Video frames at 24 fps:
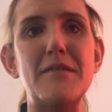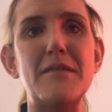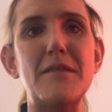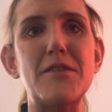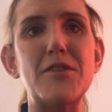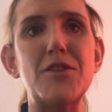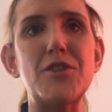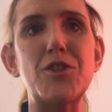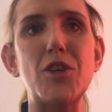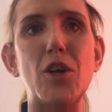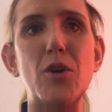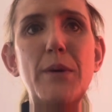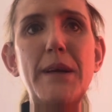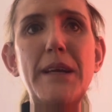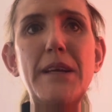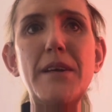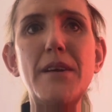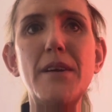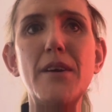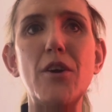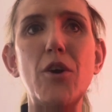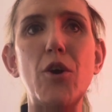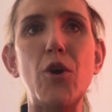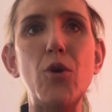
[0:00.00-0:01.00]

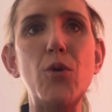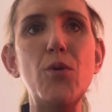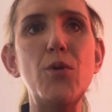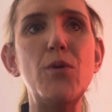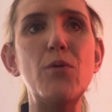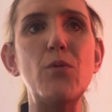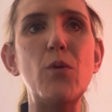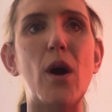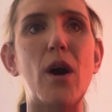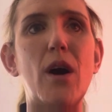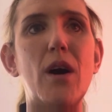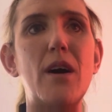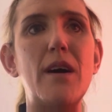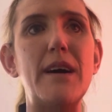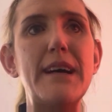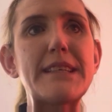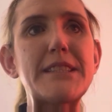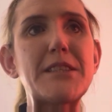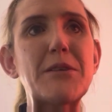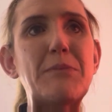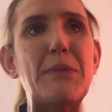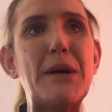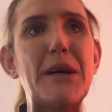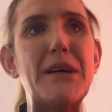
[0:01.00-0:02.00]
showing who you are
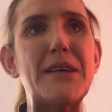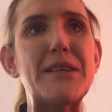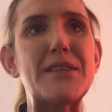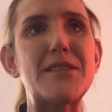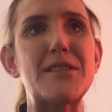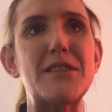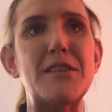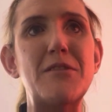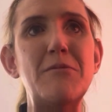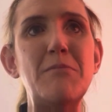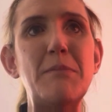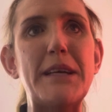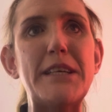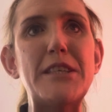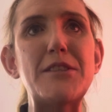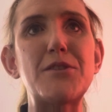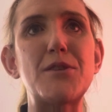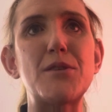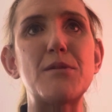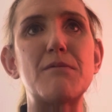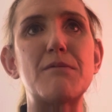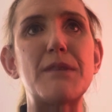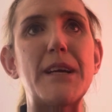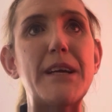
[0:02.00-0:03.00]
as a person makes
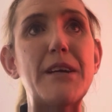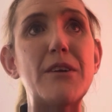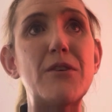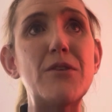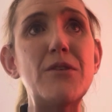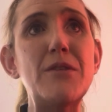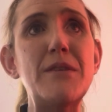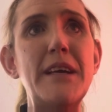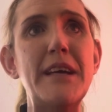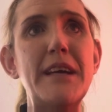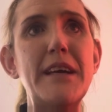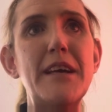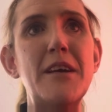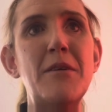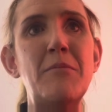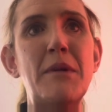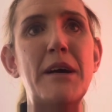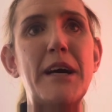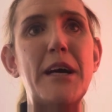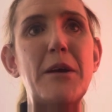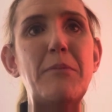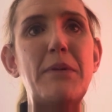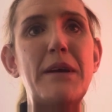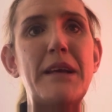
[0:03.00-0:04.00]
you real, in
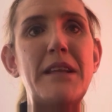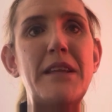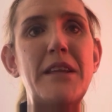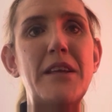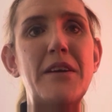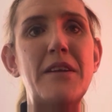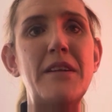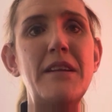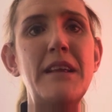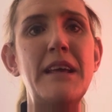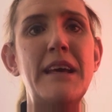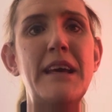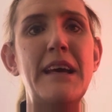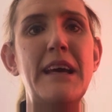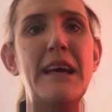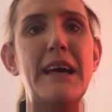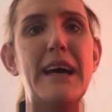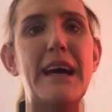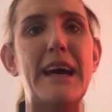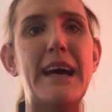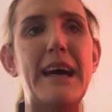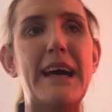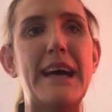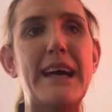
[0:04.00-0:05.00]
my opinion.
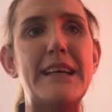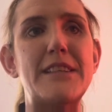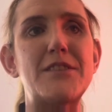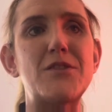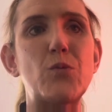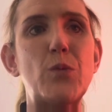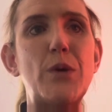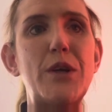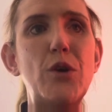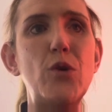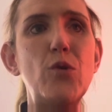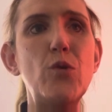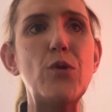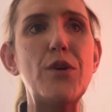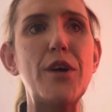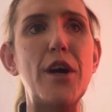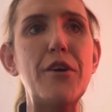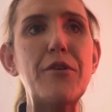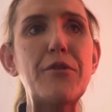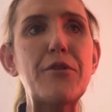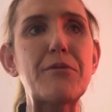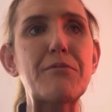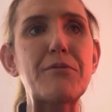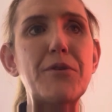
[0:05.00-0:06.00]
And we all
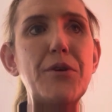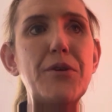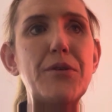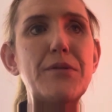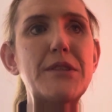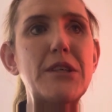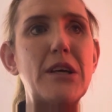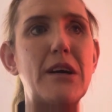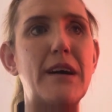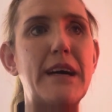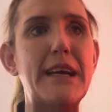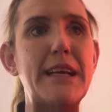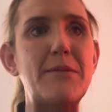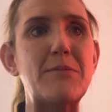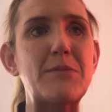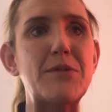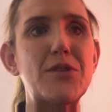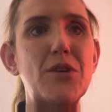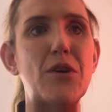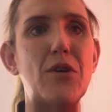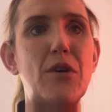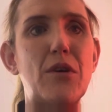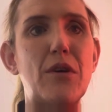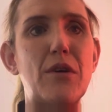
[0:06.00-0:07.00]
go through times
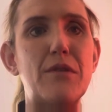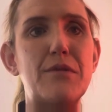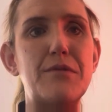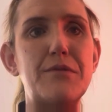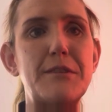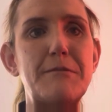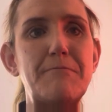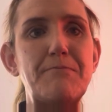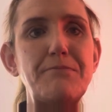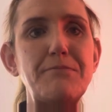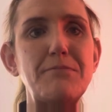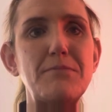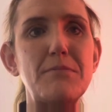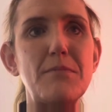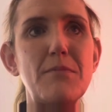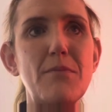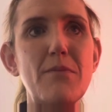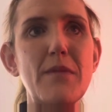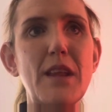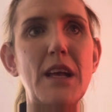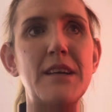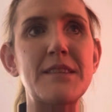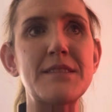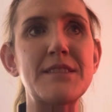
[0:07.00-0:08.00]
of
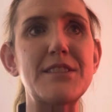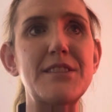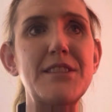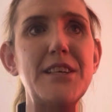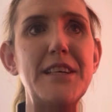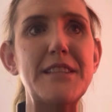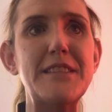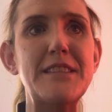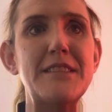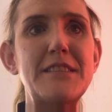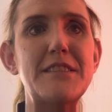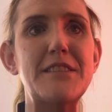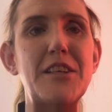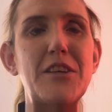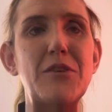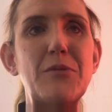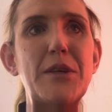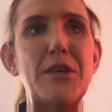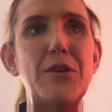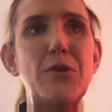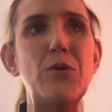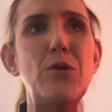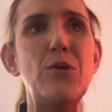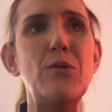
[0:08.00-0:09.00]
uncertainty.
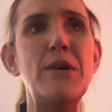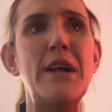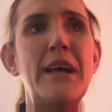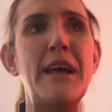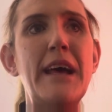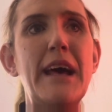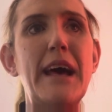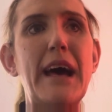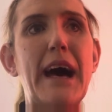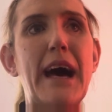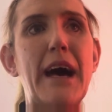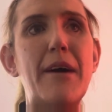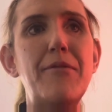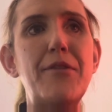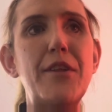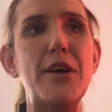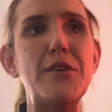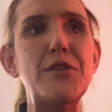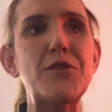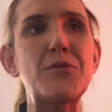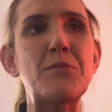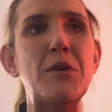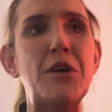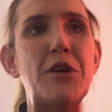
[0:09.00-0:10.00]
We all have
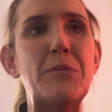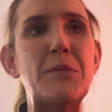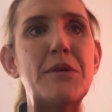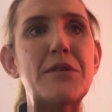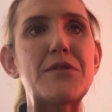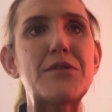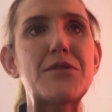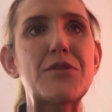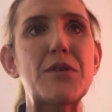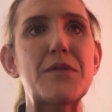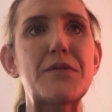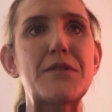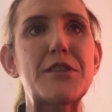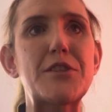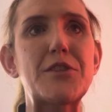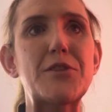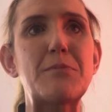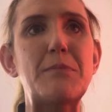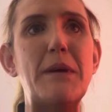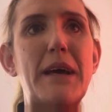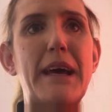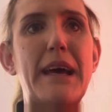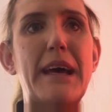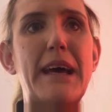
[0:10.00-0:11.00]
those moments of
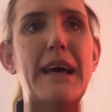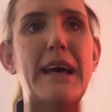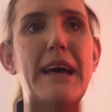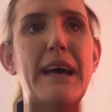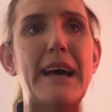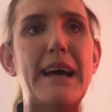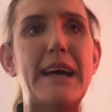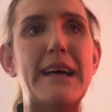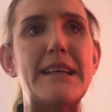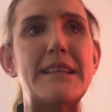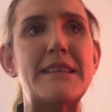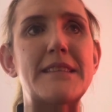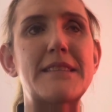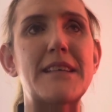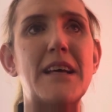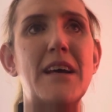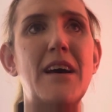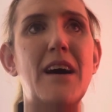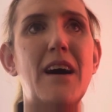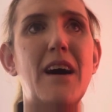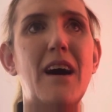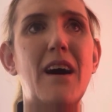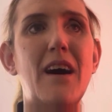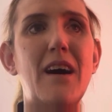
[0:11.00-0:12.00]
despair and
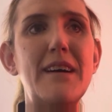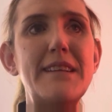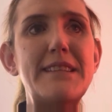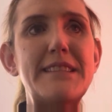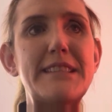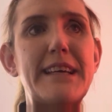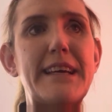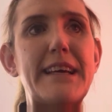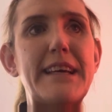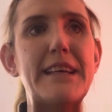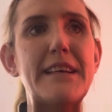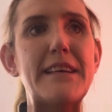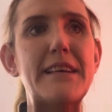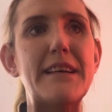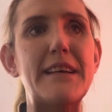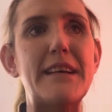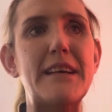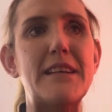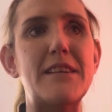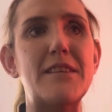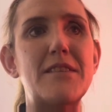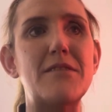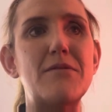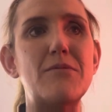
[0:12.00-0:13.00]
heartache,
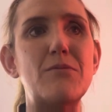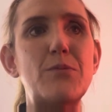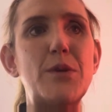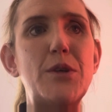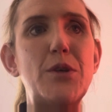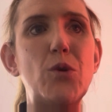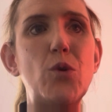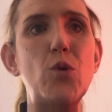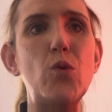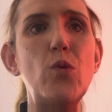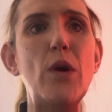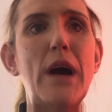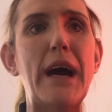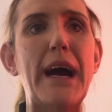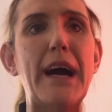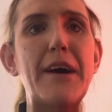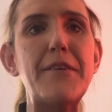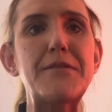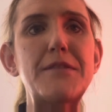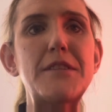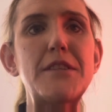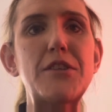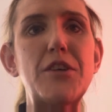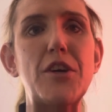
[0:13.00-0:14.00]
and we all
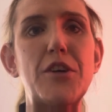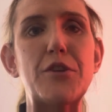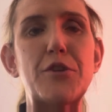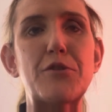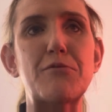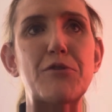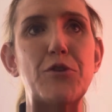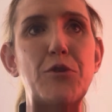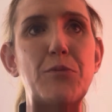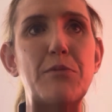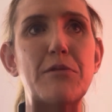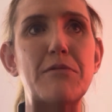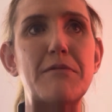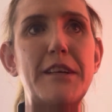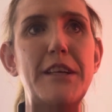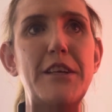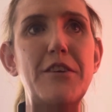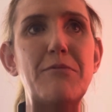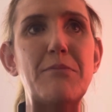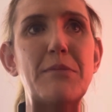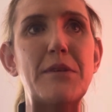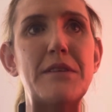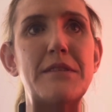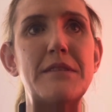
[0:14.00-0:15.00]
have to go through
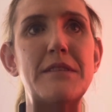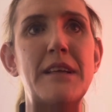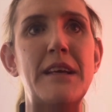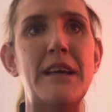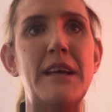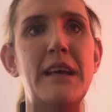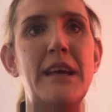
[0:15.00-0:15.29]
bereavement.